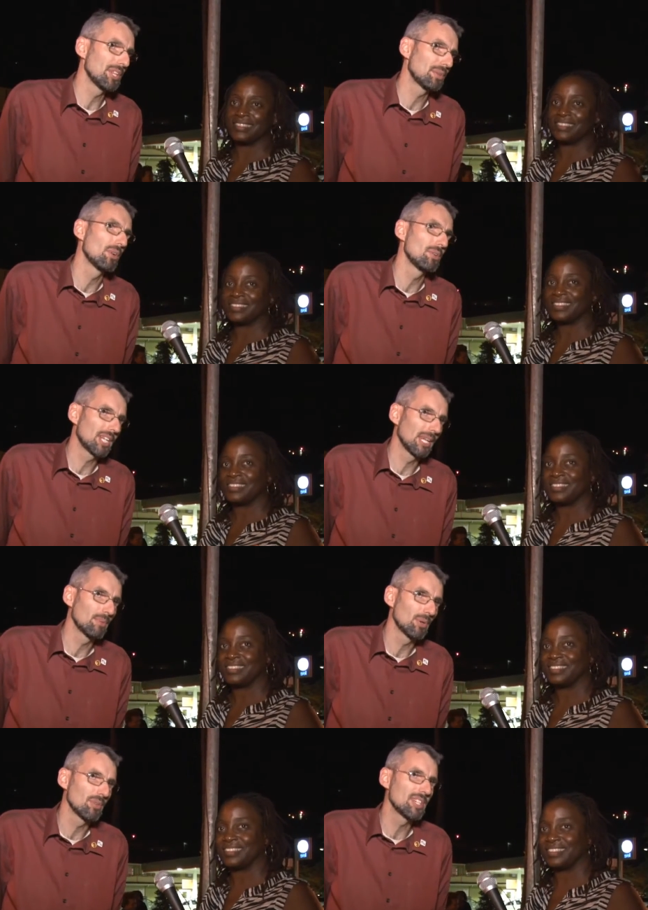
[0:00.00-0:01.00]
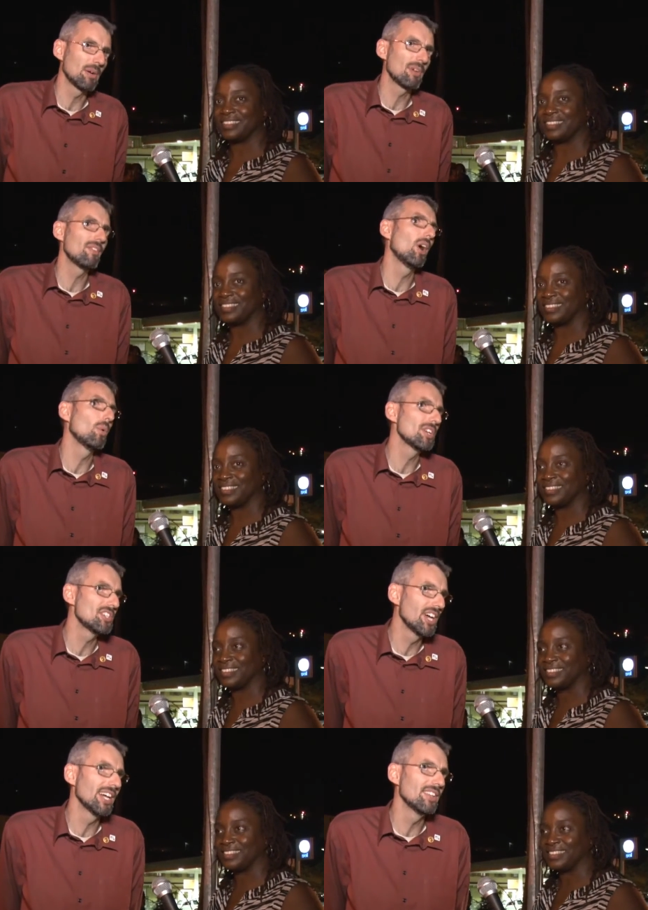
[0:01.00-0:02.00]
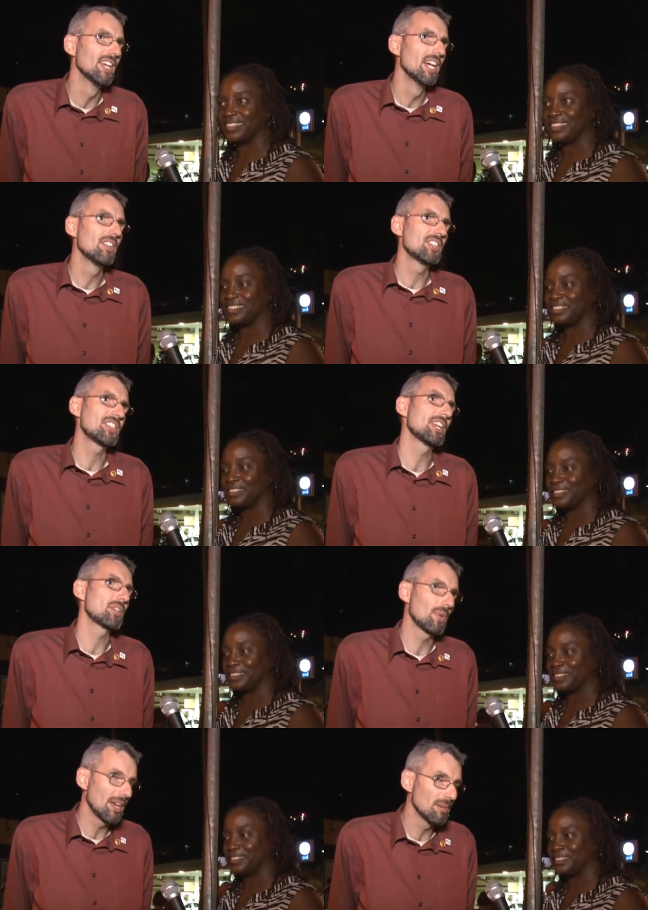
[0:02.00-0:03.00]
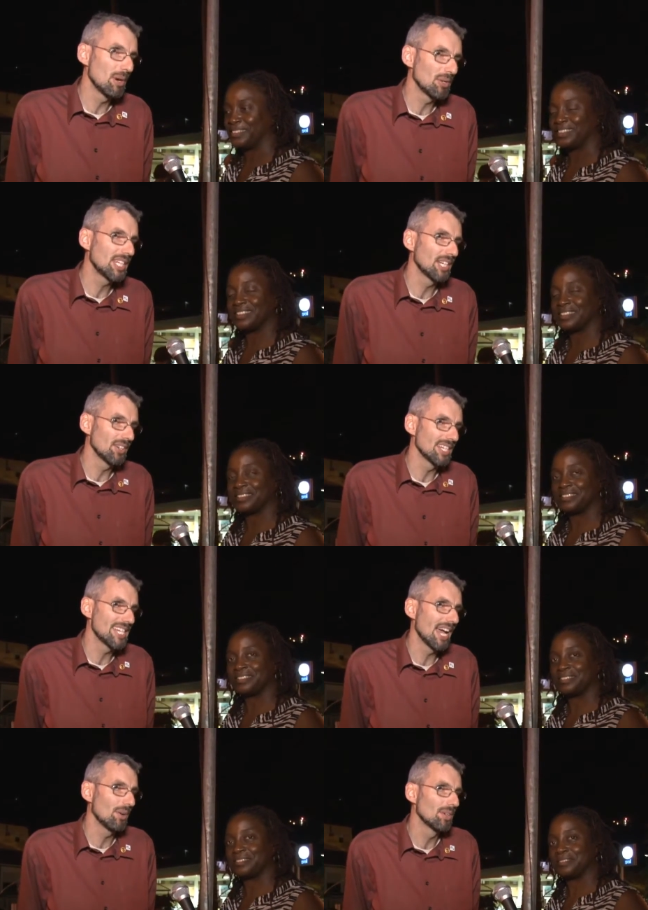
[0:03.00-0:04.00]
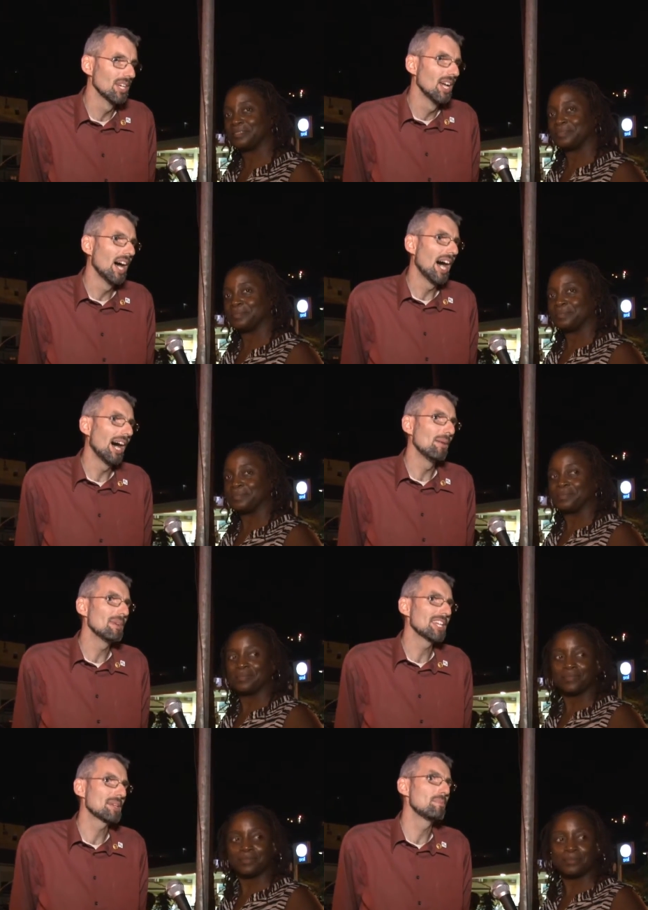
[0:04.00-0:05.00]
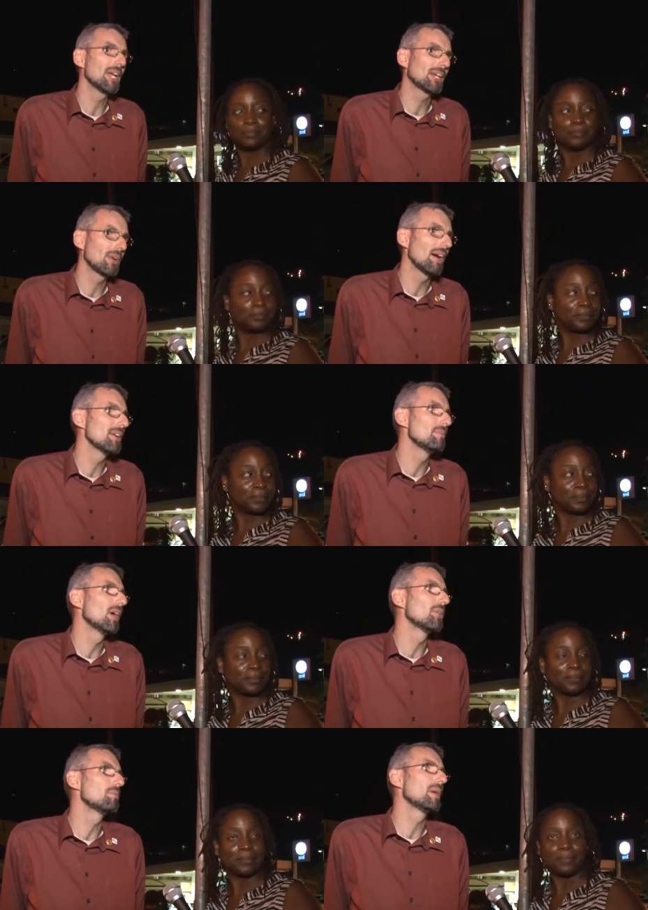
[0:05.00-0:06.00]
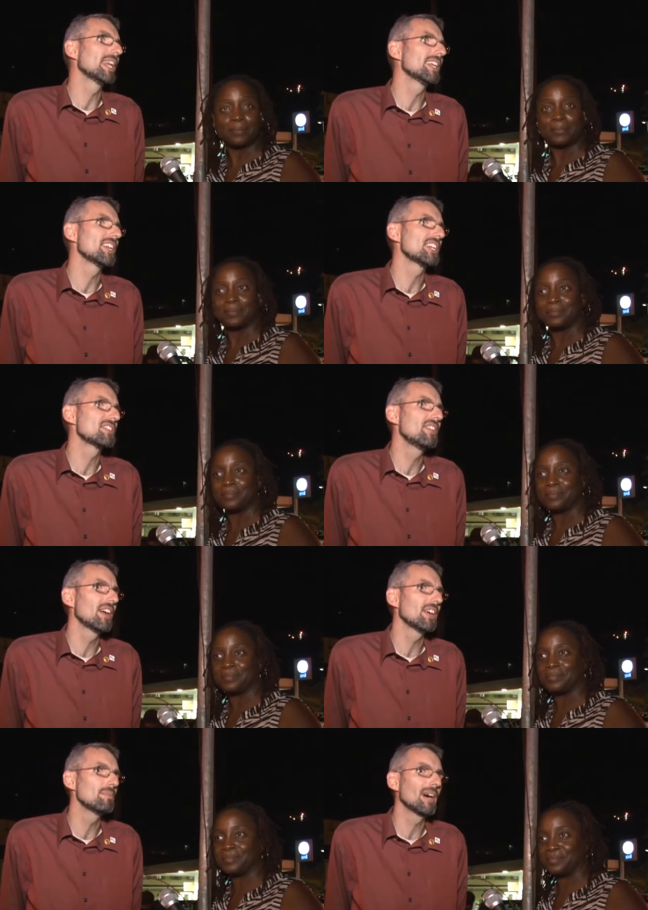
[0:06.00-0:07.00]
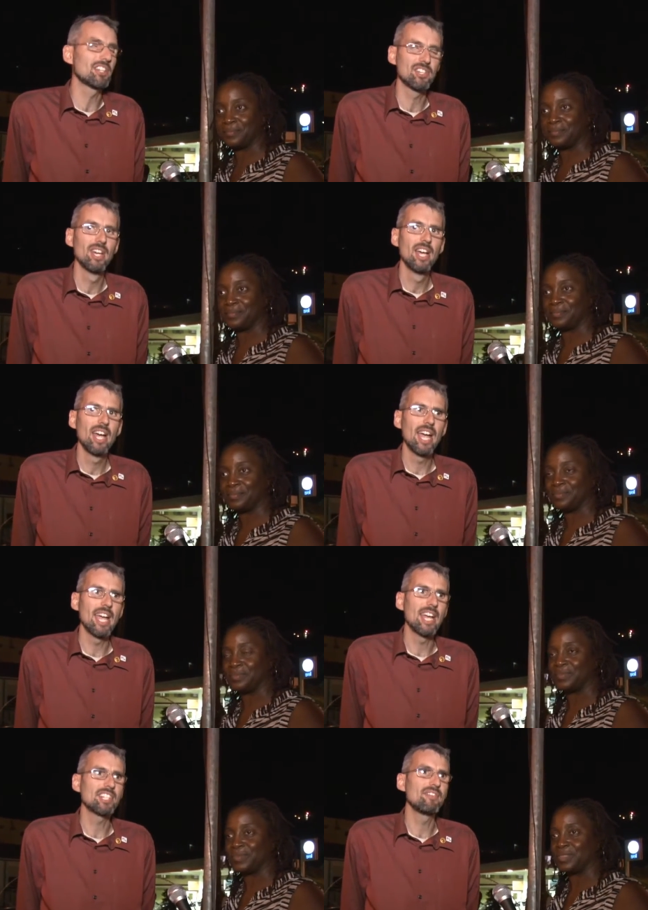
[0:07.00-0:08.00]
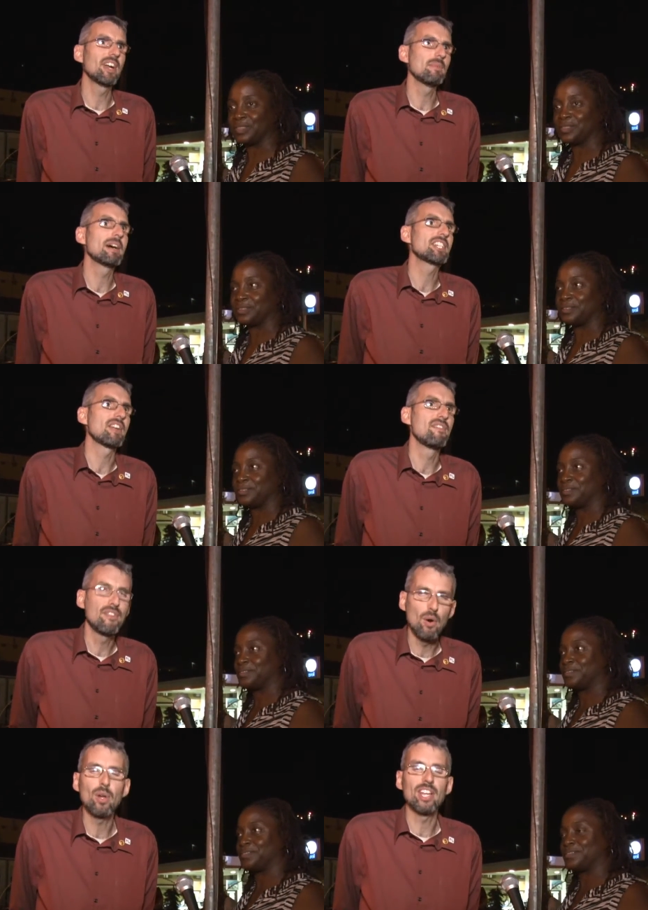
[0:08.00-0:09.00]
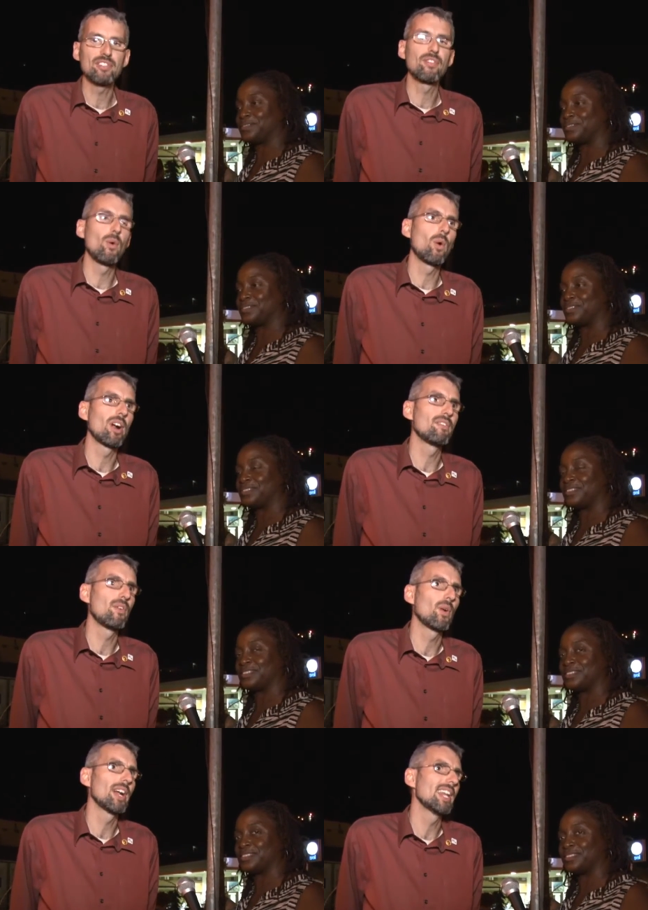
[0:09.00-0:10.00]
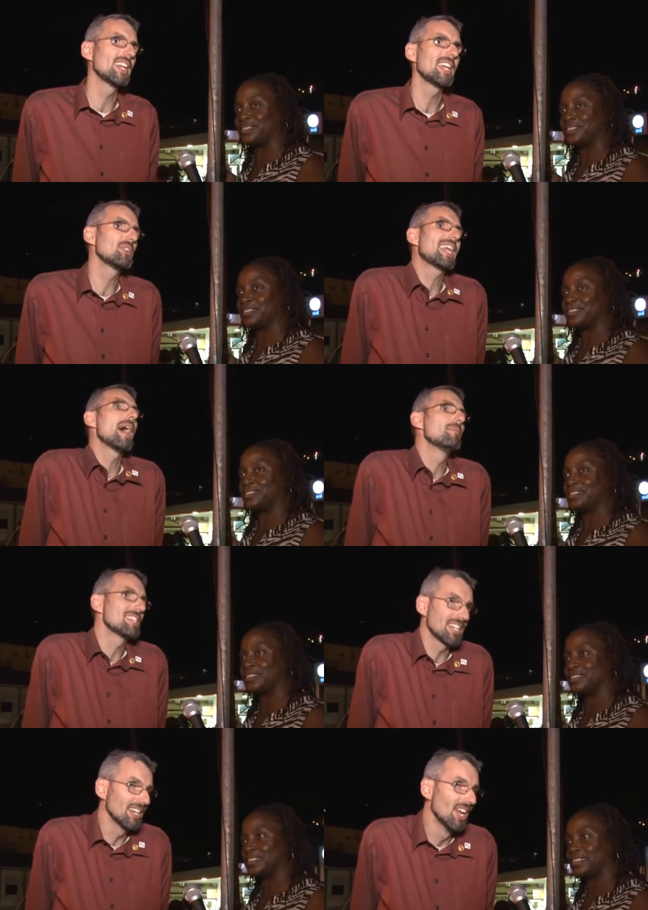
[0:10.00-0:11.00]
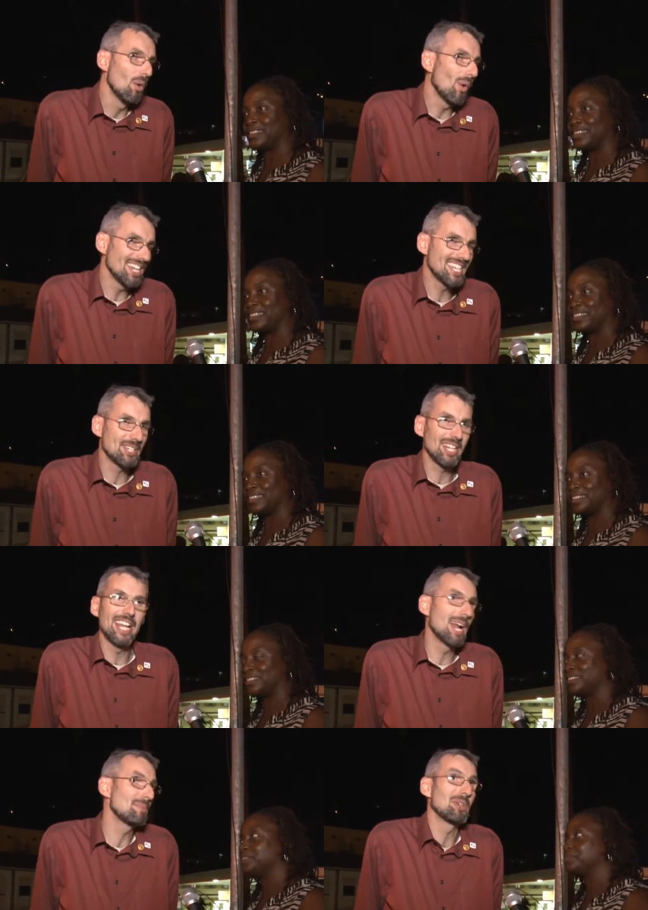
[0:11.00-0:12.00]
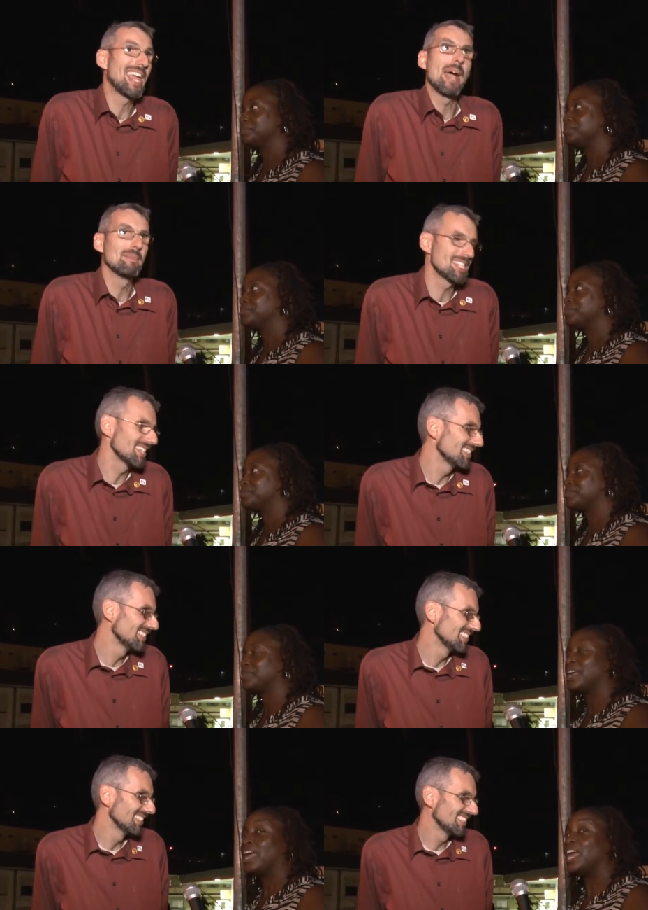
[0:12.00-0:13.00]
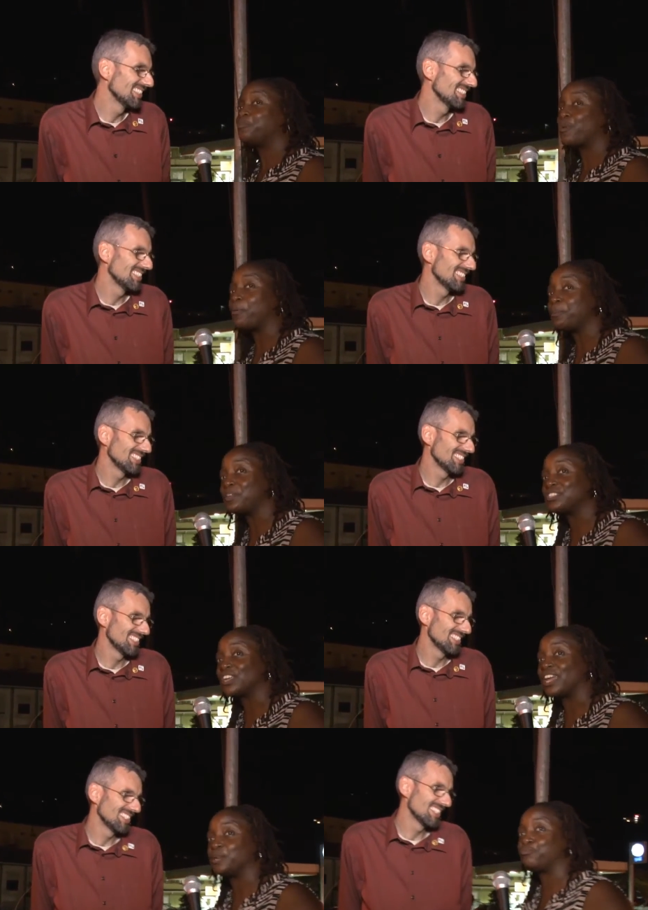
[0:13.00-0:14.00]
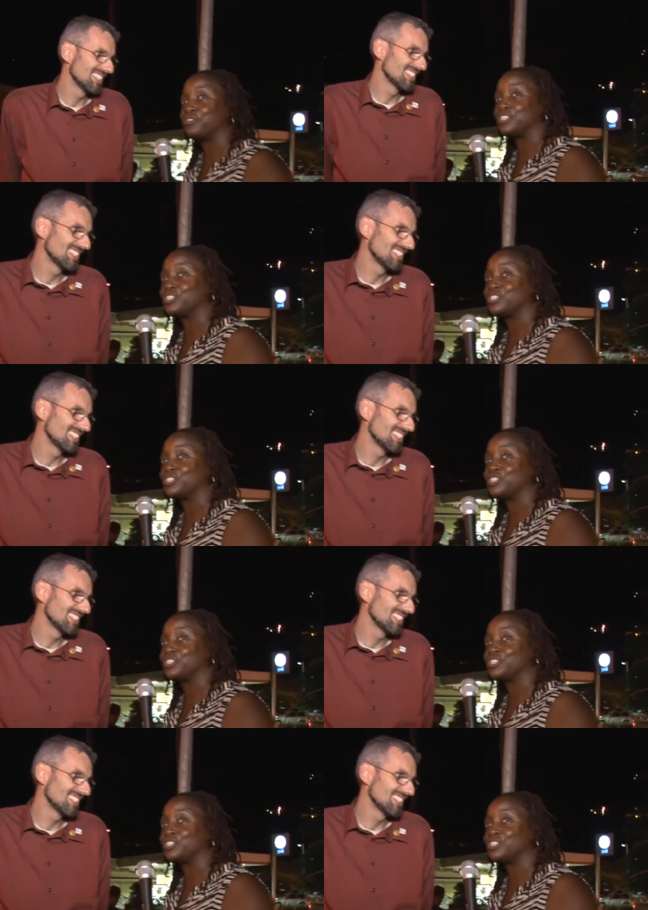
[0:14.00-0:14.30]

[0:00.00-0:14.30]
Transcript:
Speaker 1: with the Rotary Club of Road Town. We've always done the central roundabout here in town. Um, it's a big roundabout, but it, it's very much it's very much at focus for, for it, and you can't miss it. Once it's lit up, you can't miss it. It probably started pretty